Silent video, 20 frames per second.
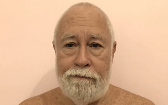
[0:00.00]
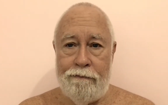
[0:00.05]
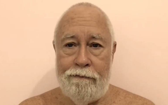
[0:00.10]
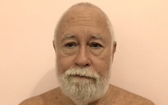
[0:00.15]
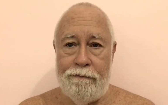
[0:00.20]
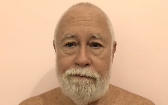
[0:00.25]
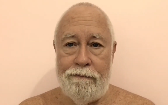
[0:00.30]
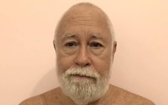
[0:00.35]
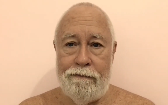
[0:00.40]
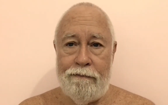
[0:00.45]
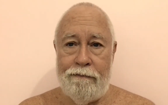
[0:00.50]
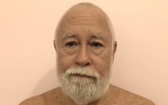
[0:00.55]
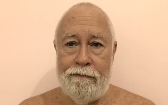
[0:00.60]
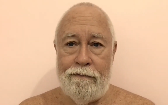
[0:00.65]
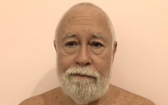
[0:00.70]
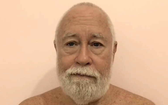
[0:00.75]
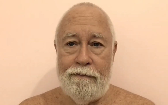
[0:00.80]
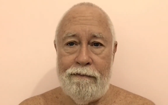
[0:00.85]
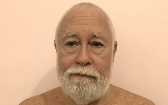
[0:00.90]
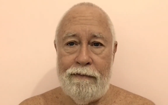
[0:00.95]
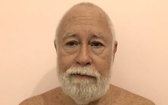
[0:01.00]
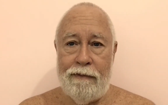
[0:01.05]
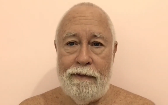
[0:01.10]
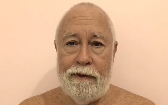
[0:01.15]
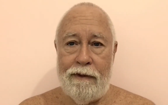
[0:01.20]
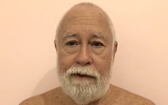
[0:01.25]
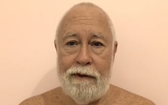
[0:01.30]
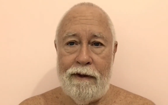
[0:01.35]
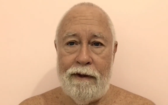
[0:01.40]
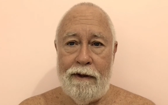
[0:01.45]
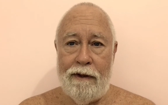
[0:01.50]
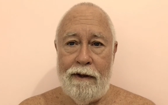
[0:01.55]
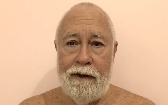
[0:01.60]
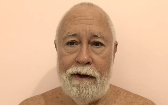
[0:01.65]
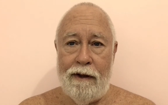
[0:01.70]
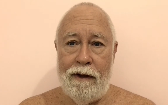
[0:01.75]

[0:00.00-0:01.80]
(silence)